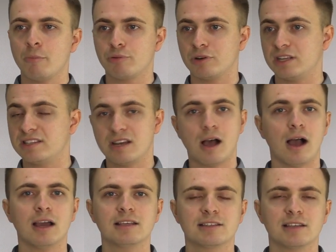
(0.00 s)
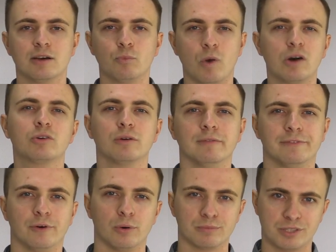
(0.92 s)
pretty tight and well
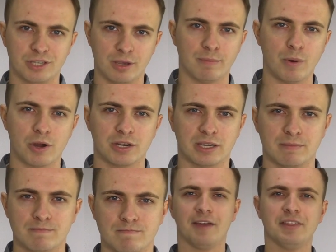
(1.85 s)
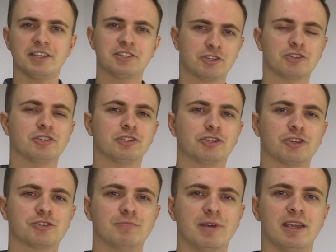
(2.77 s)
conformed to your body. And this doesn't
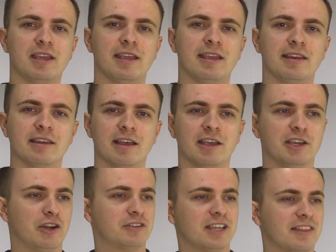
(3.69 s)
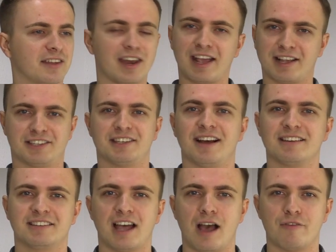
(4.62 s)
just mean, you know, take the next size
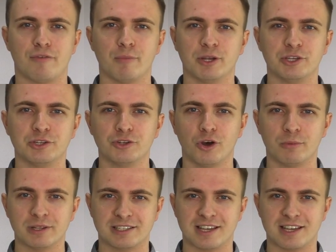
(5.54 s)
down from what you'd normally